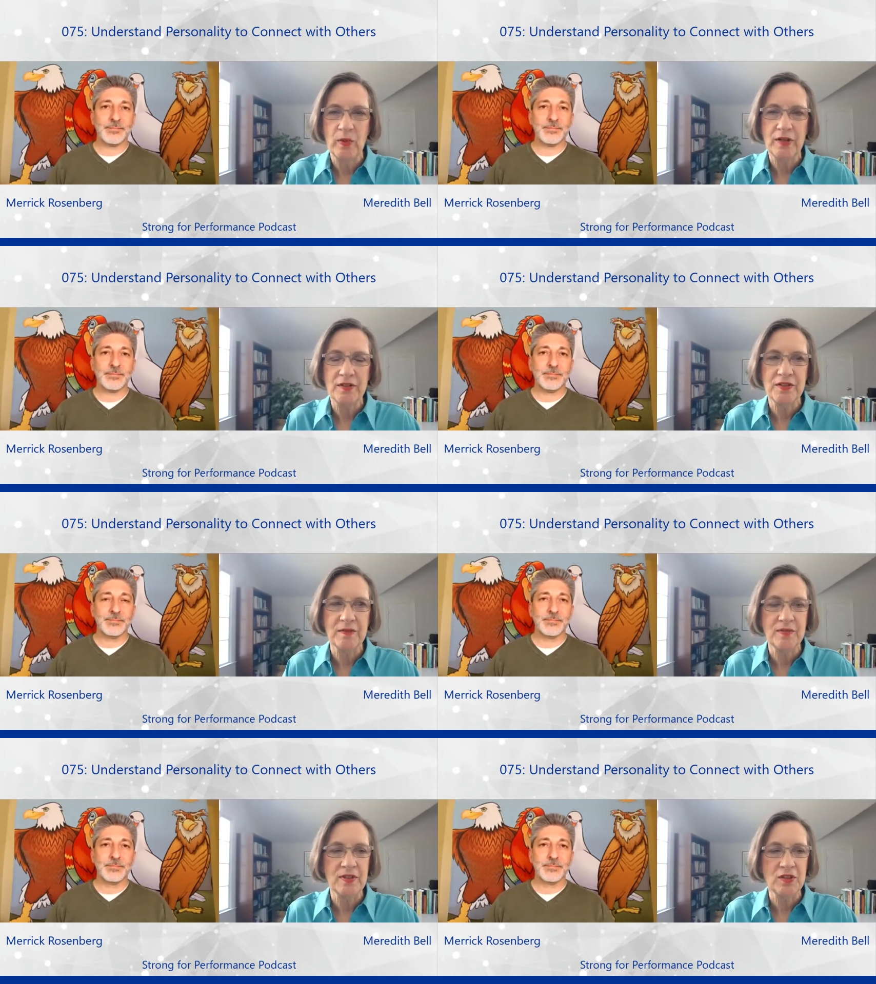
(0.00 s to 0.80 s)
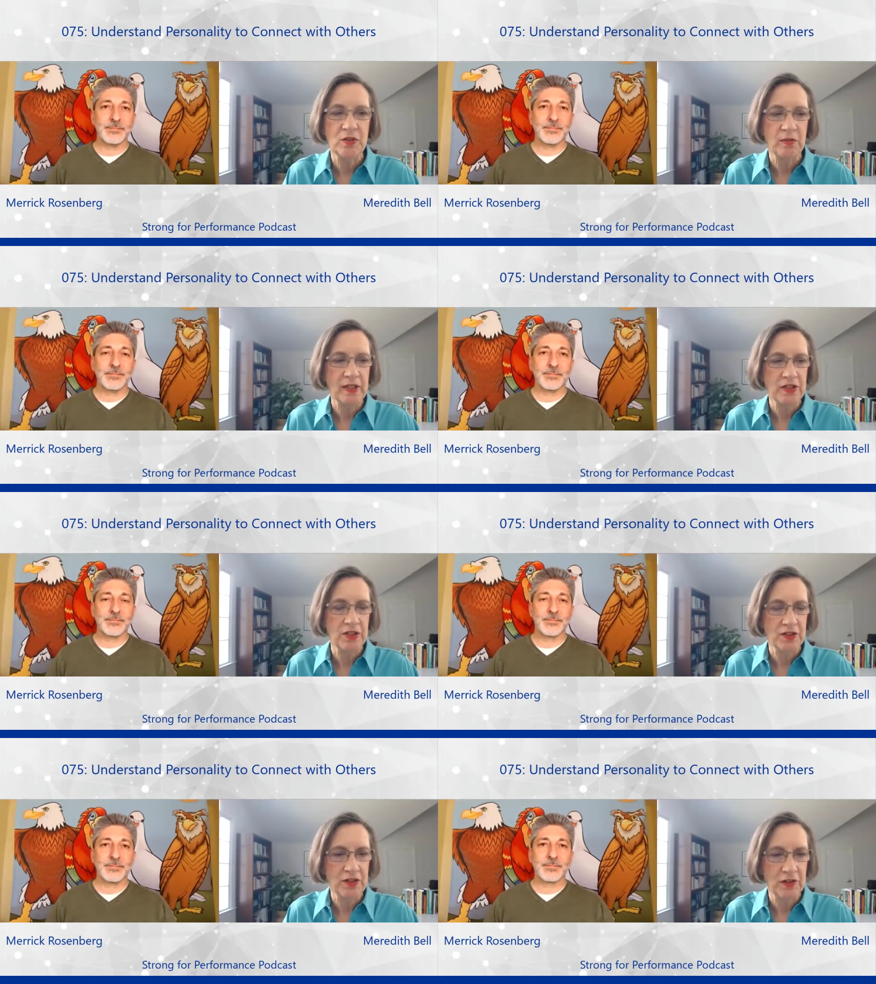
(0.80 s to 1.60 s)
Speaker 1: What are some
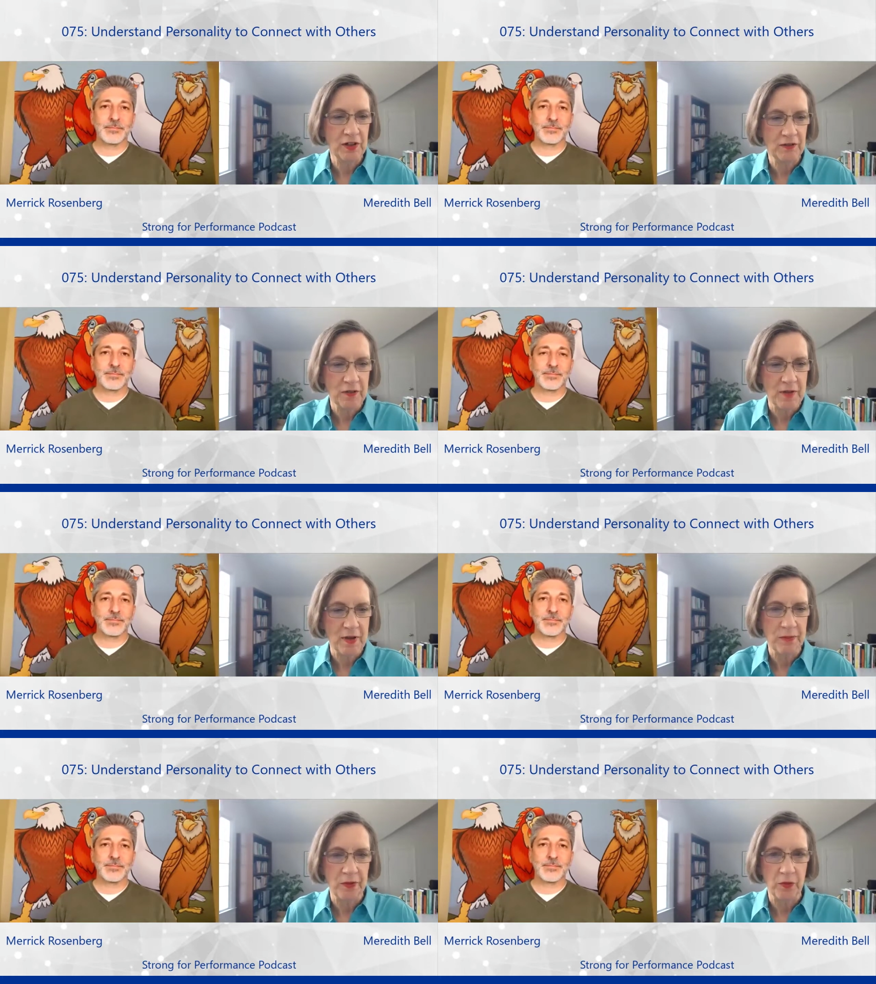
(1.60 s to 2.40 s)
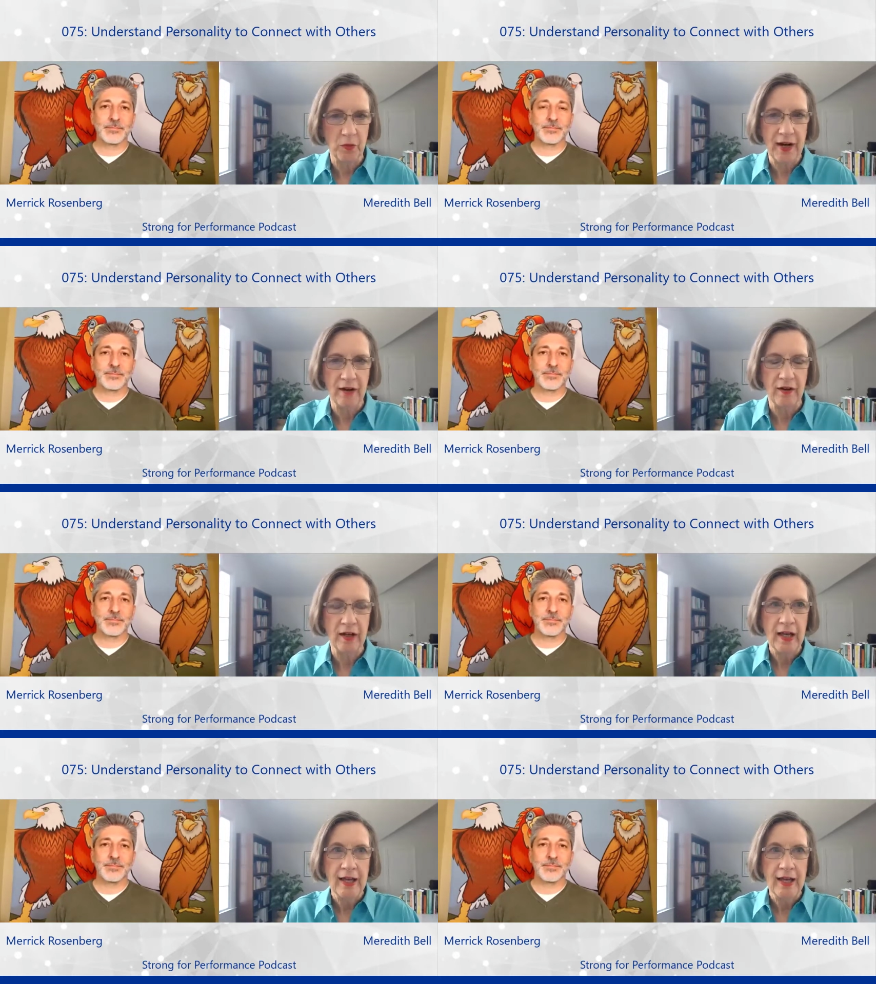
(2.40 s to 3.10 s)
situations you can remember where,